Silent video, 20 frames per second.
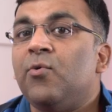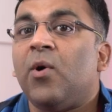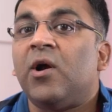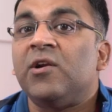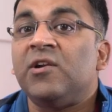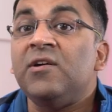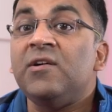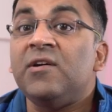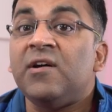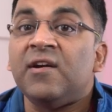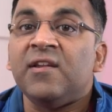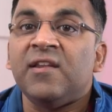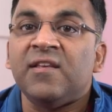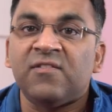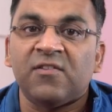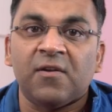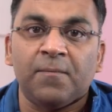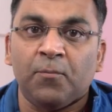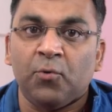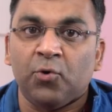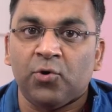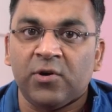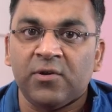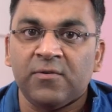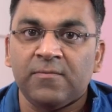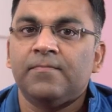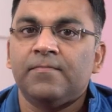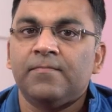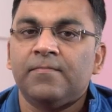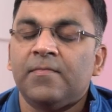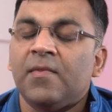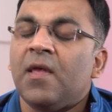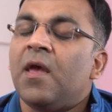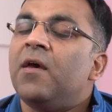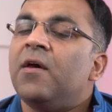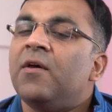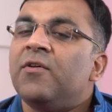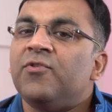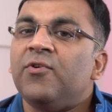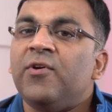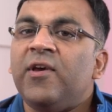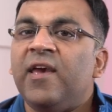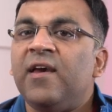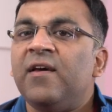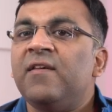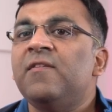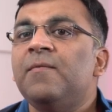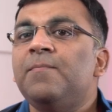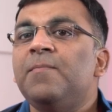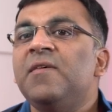quarter earnings report. So here's a